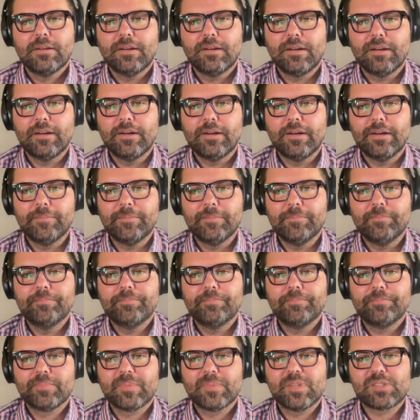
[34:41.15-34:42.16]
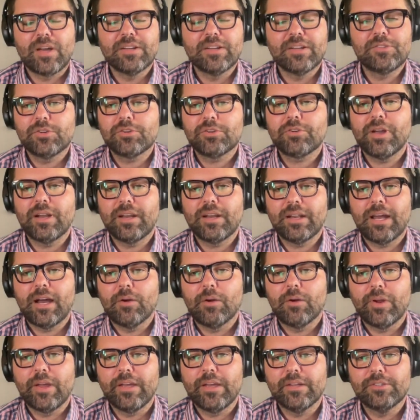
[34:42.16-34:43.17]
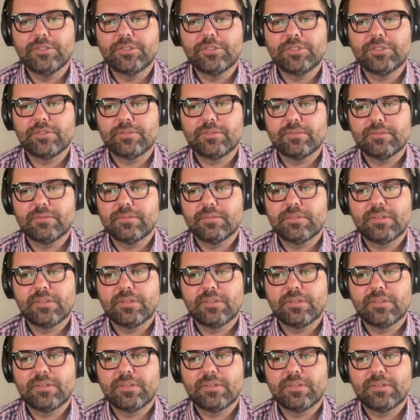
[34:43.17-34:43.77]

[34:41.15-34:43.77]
So I do credit Outrage